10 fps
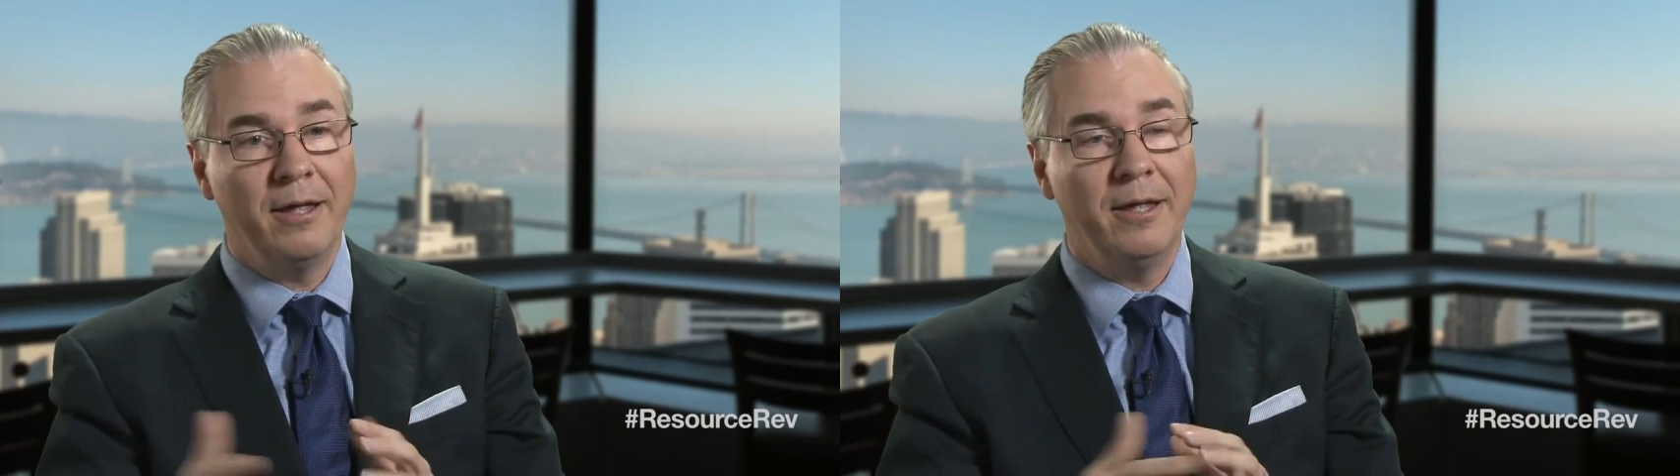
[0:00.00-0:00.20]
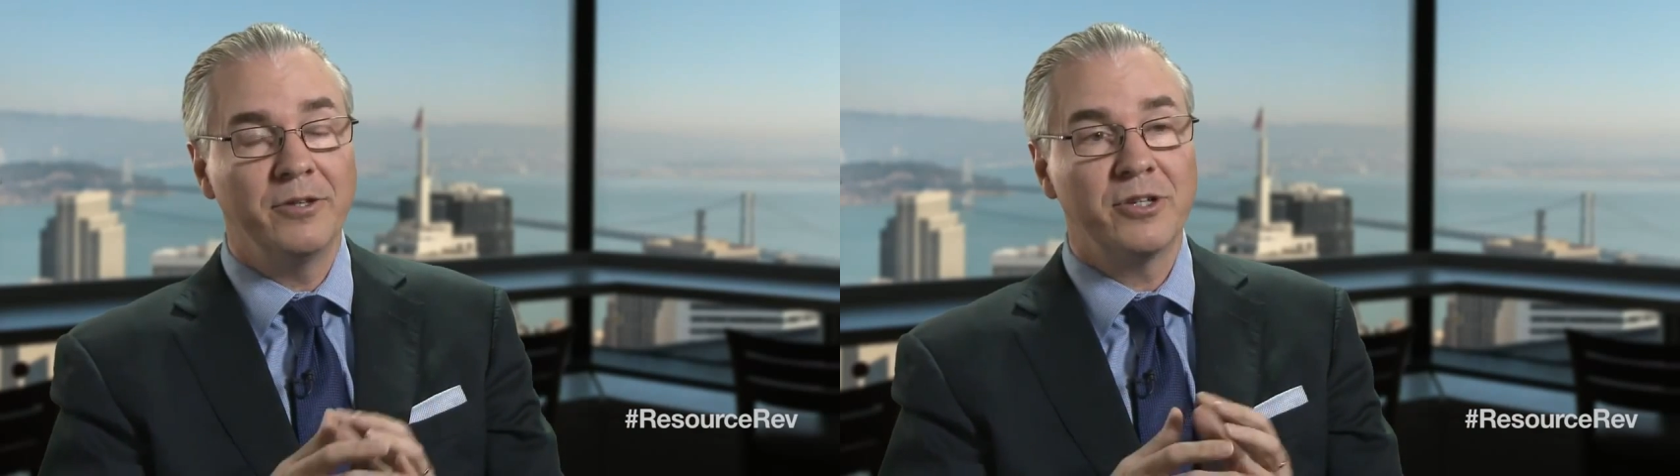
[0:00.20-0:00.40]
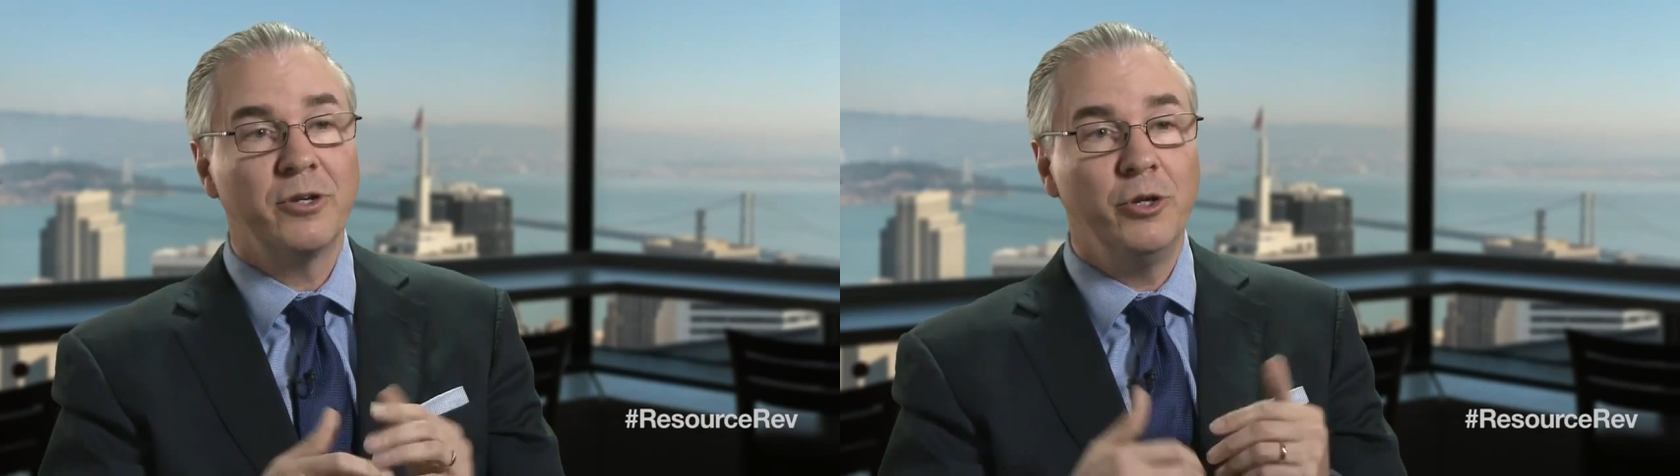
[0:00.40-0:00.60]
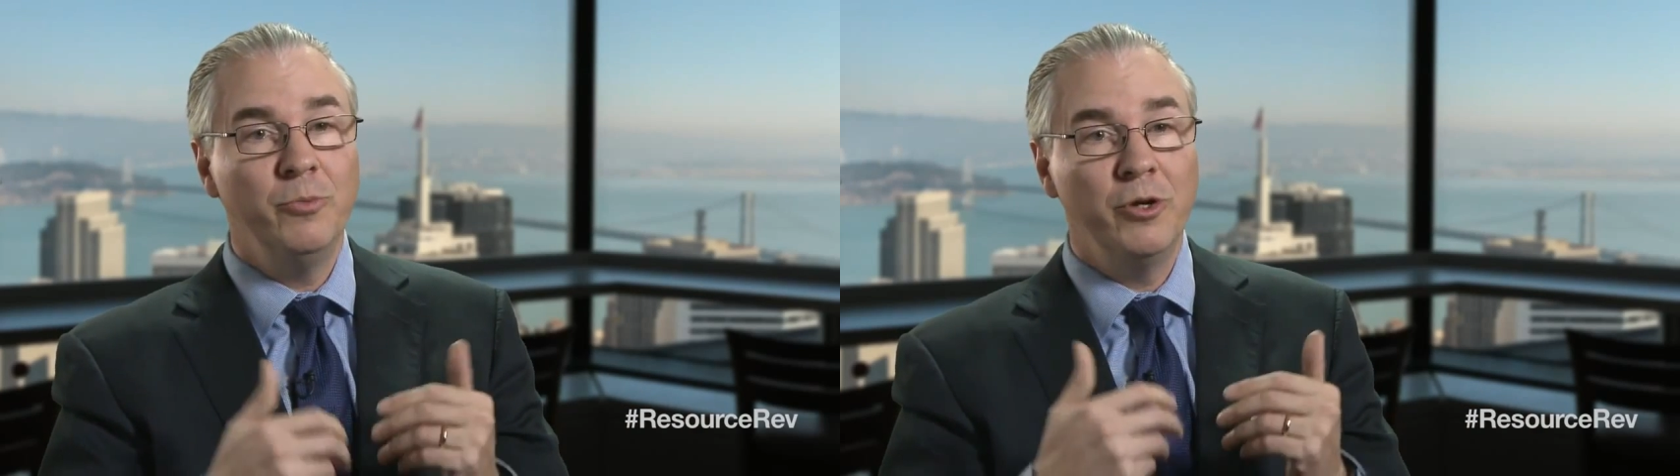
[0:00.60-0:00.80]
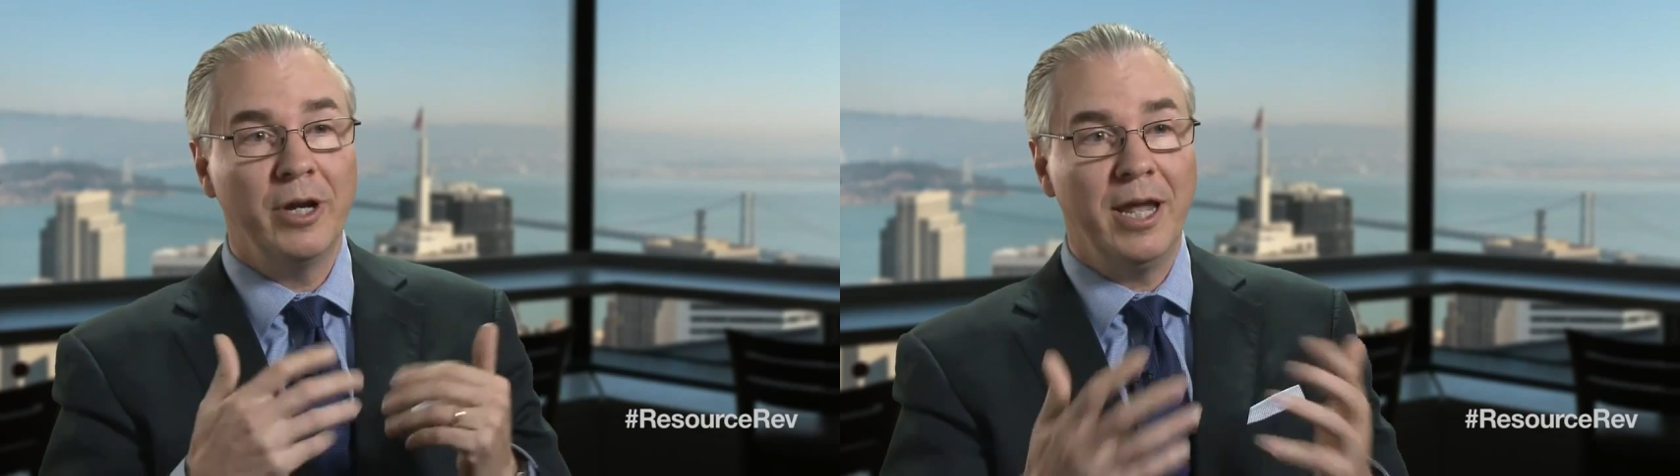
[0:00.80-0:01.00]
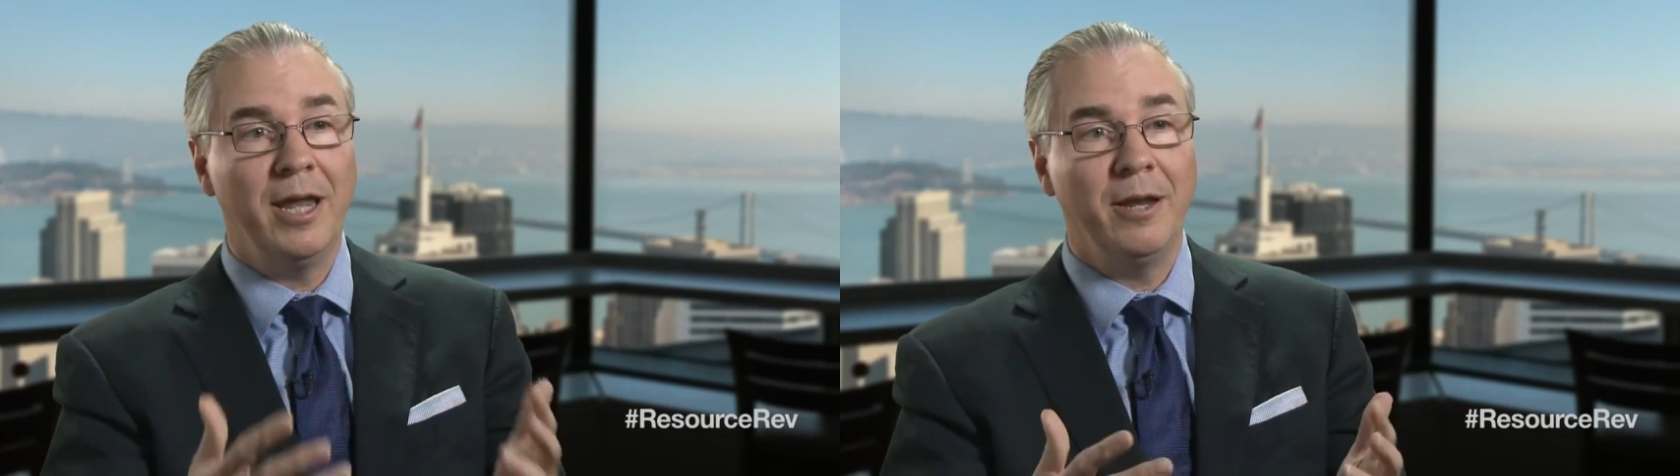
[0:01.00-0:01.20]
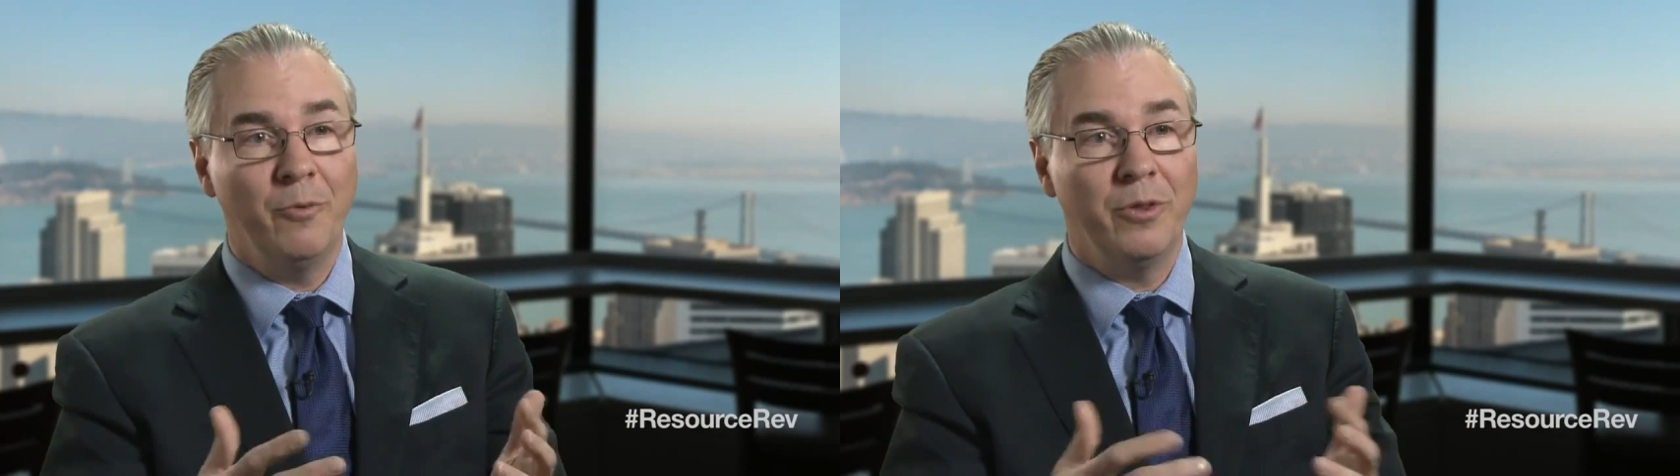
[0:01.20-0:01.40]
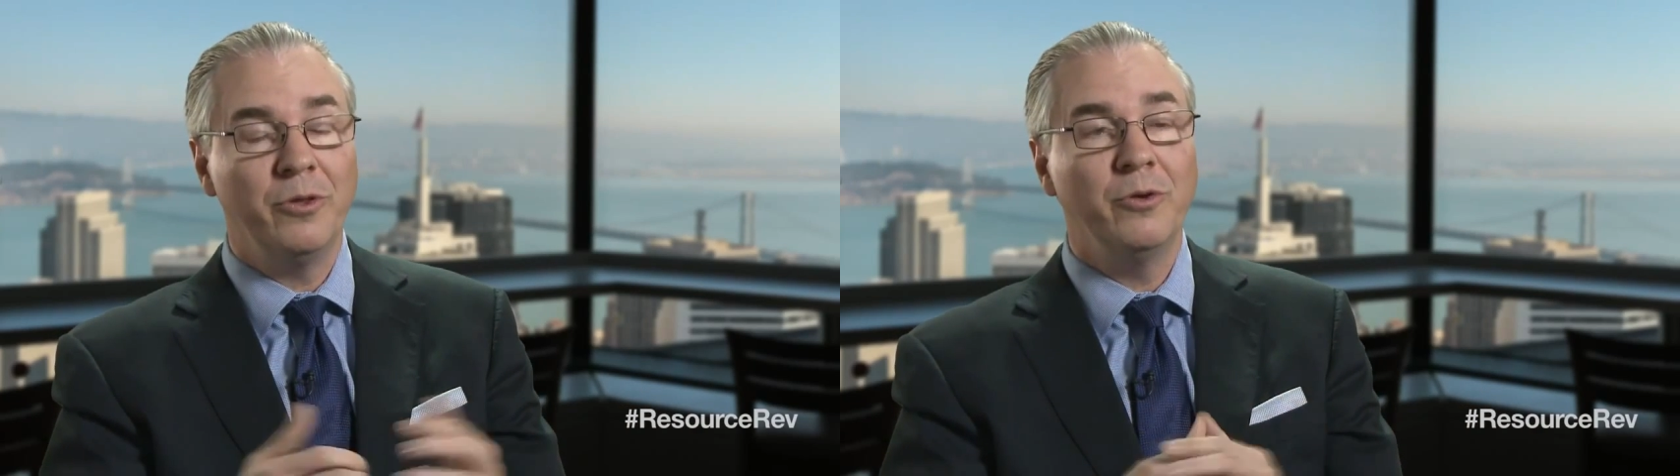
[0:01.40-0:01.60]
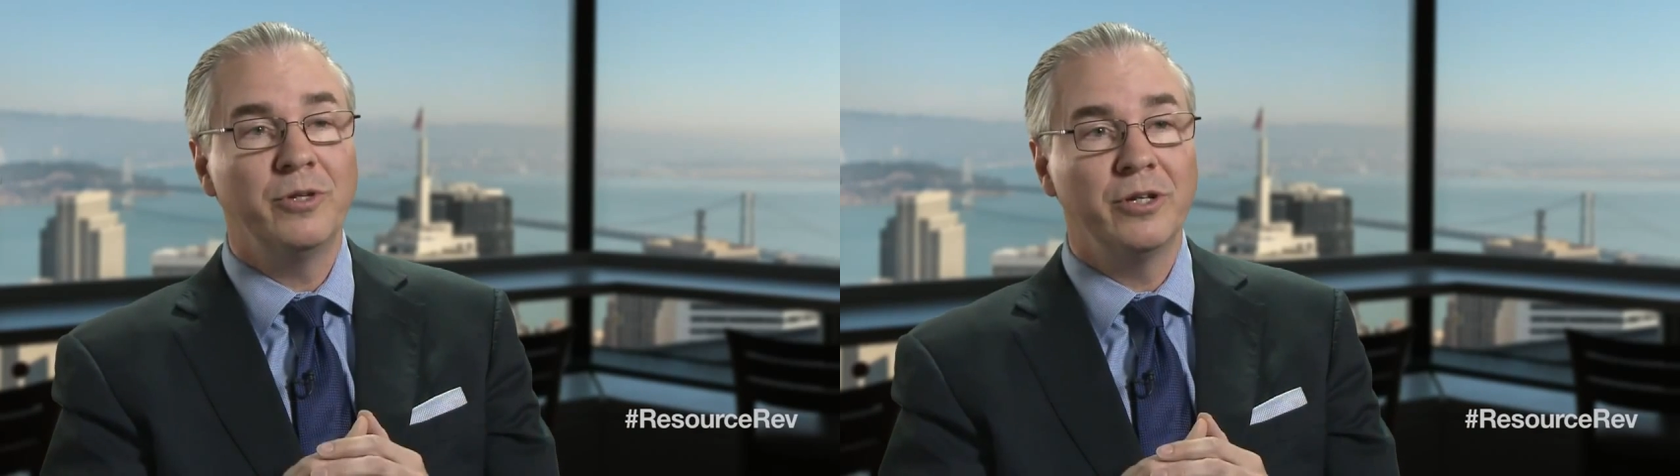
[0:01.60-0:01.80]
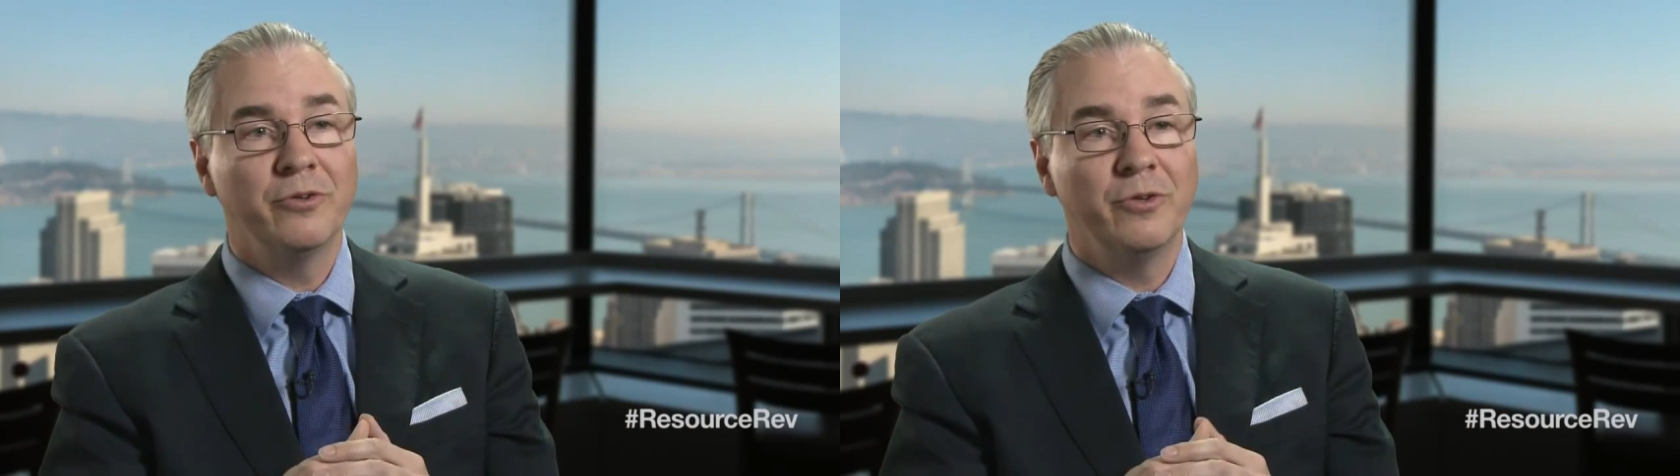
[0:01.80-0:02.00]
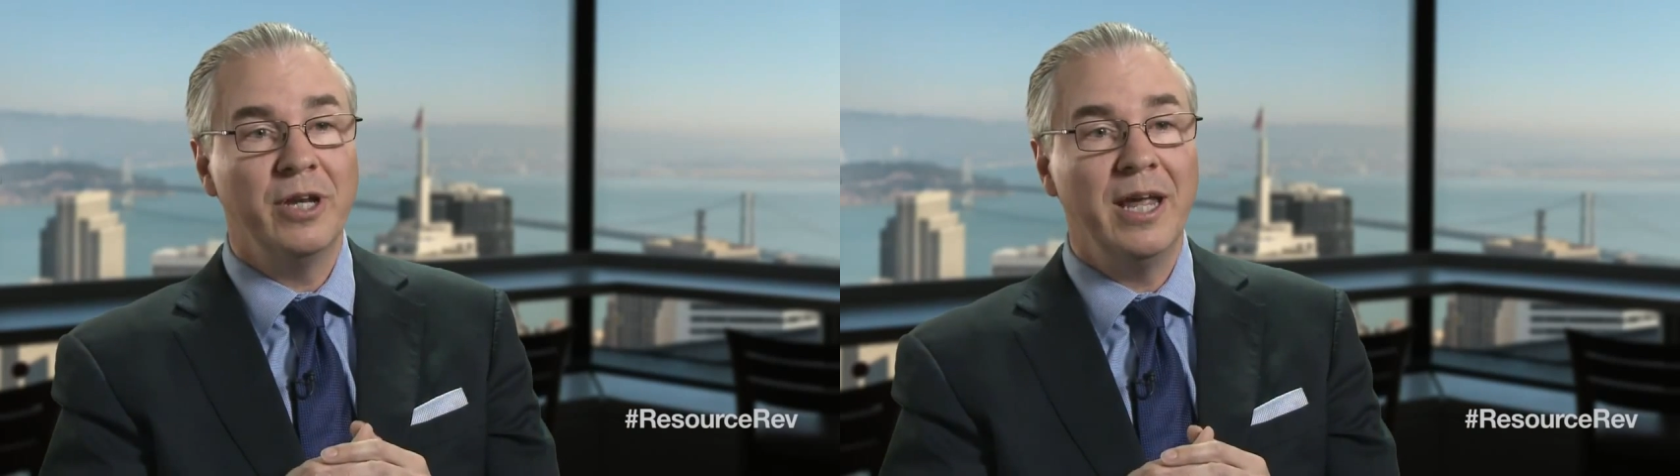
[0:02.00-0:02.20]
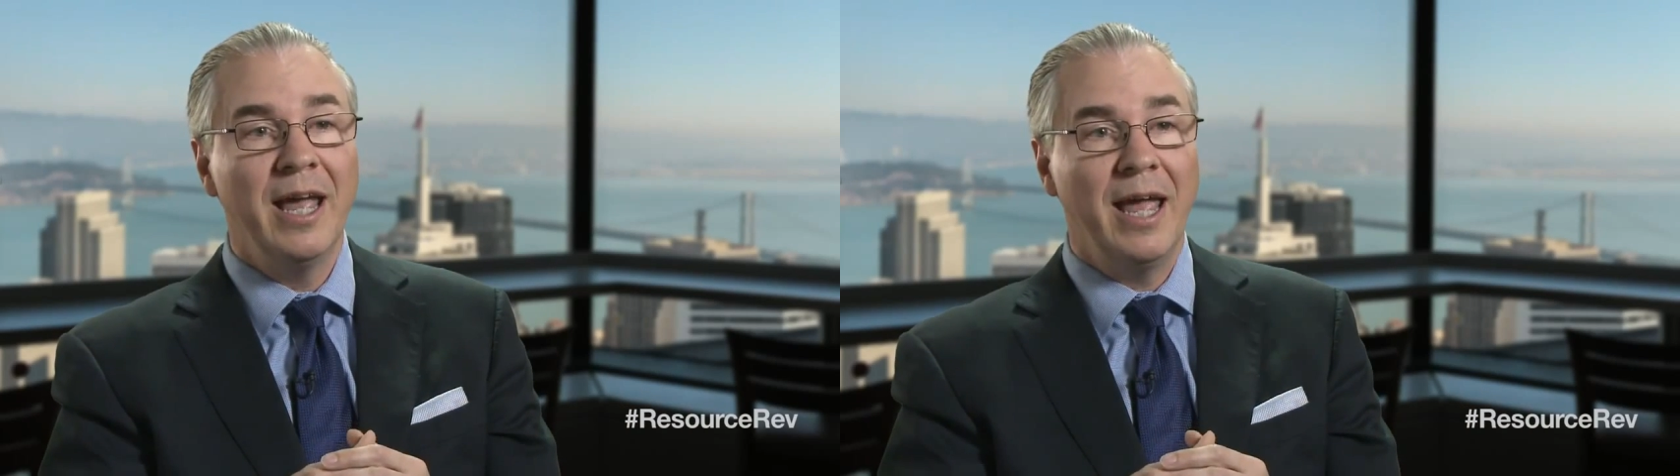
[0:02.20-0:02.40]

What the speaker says: is communicating with the utility